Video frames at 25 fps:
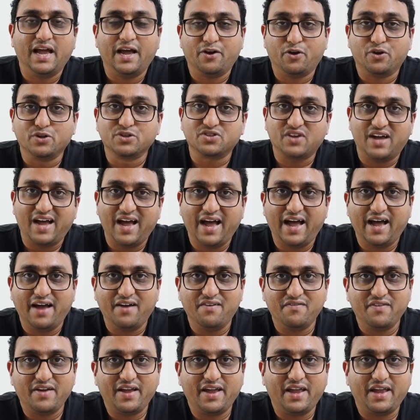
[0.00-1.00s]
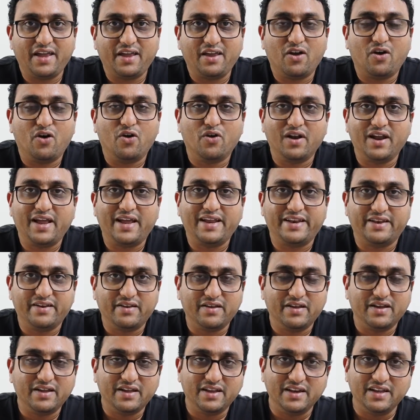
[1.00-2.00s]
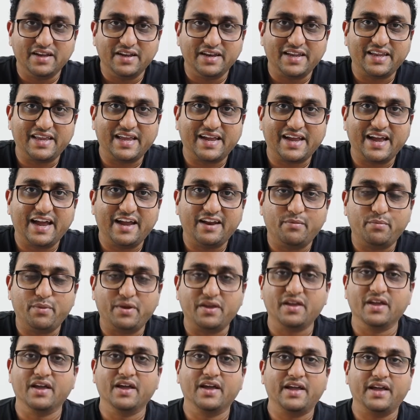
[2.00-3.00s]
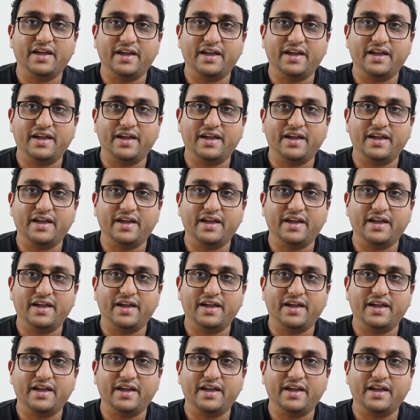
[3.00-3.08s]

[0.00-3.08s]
and also have a online learning academy.